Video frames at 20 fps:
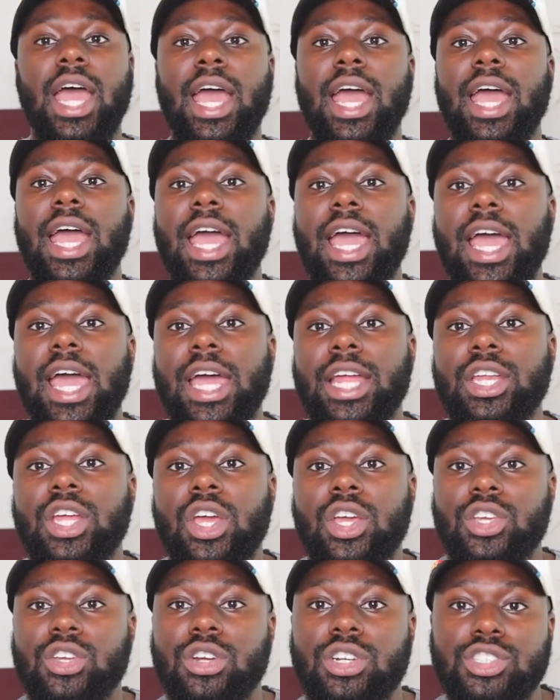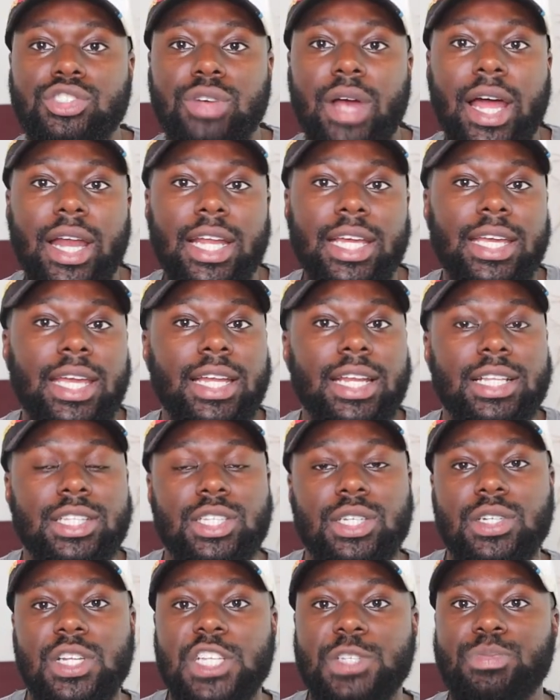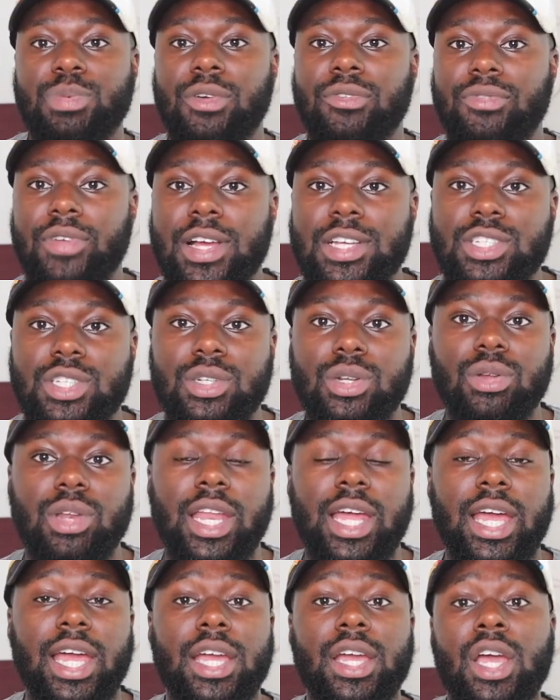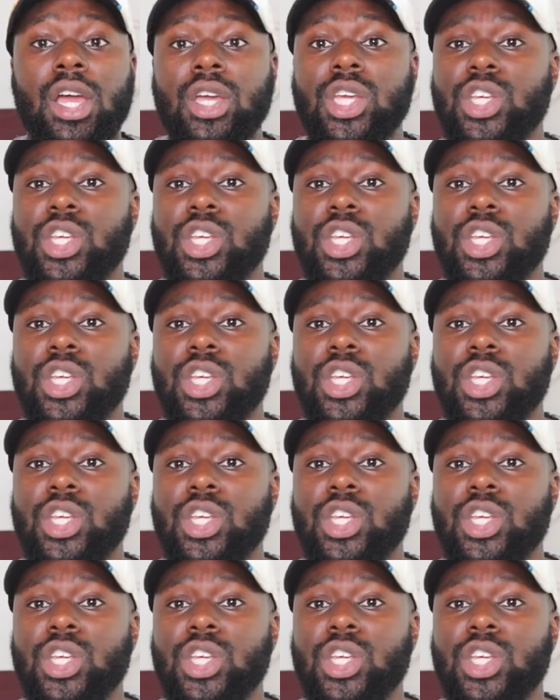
and you're trying to get into this professional lane,